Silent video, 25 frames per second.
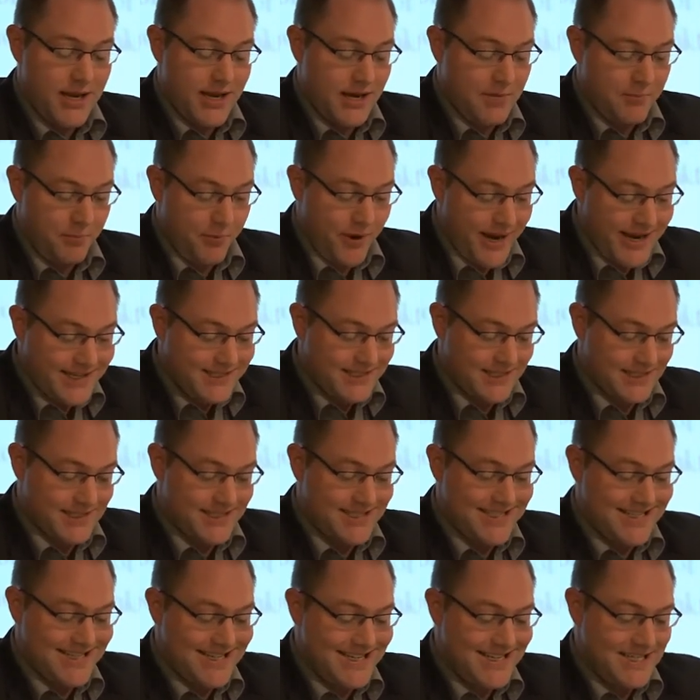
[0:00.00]
In
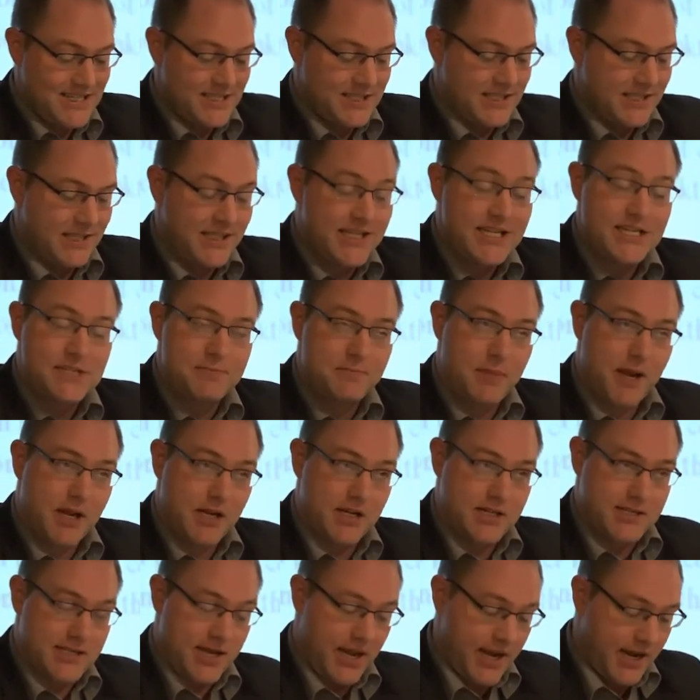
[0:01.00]
practice, these
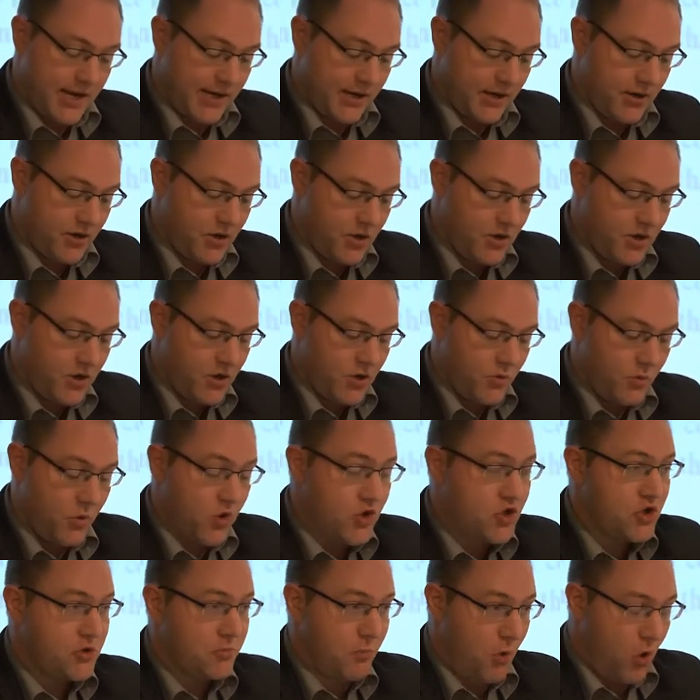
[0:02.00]
Rigsbanktegn
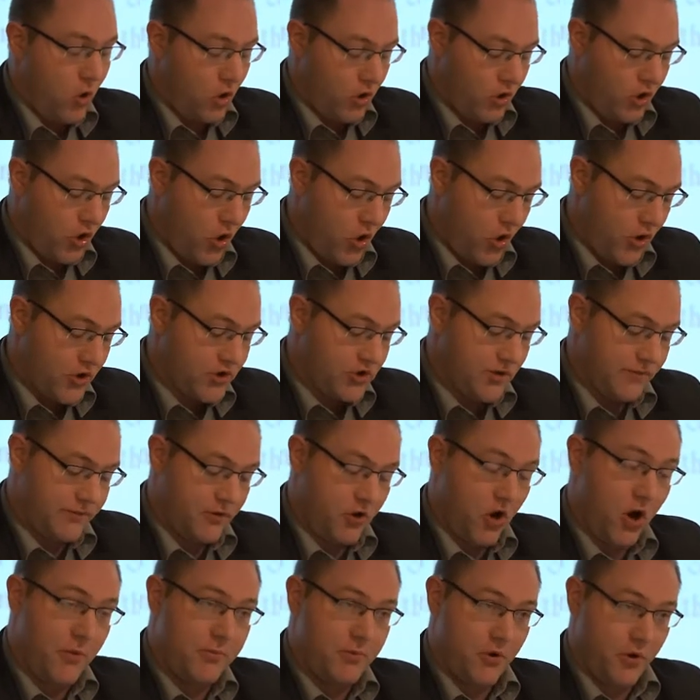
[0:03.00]
were small coins of
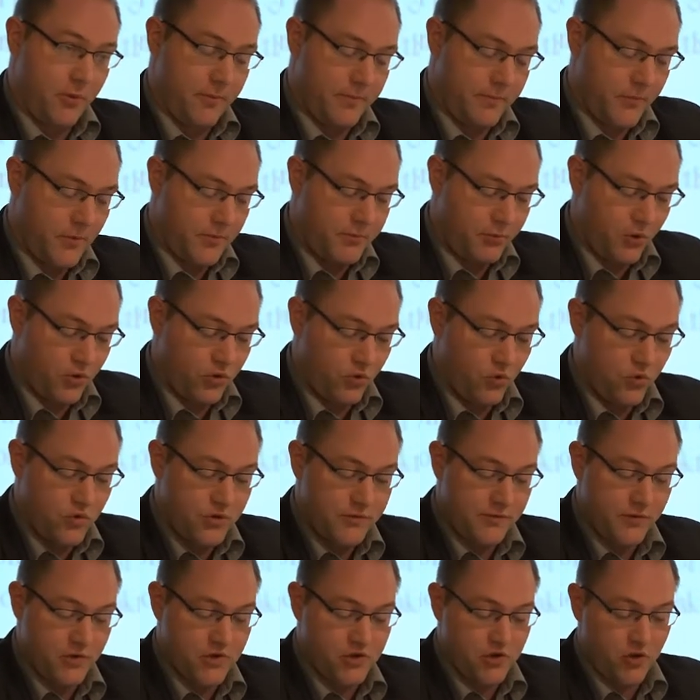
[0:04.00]
copper
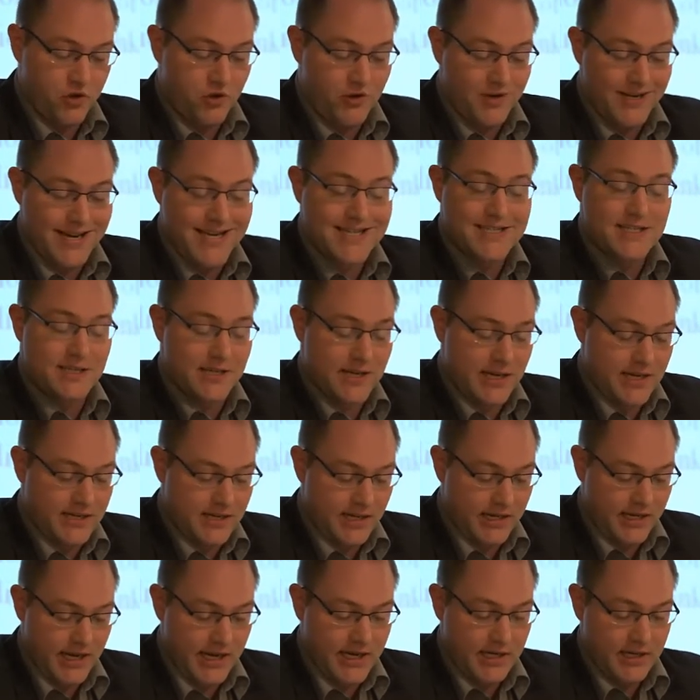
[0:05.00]
produced for circulation in
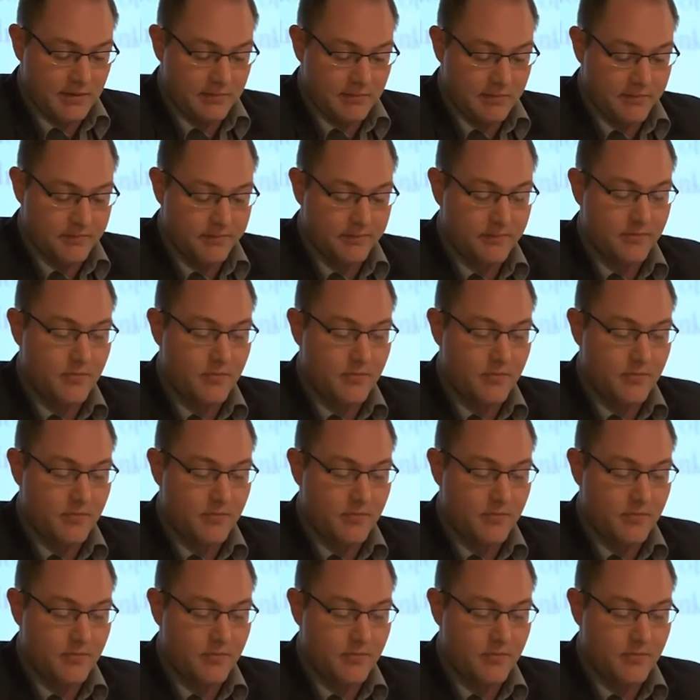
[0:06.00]
the kingdom,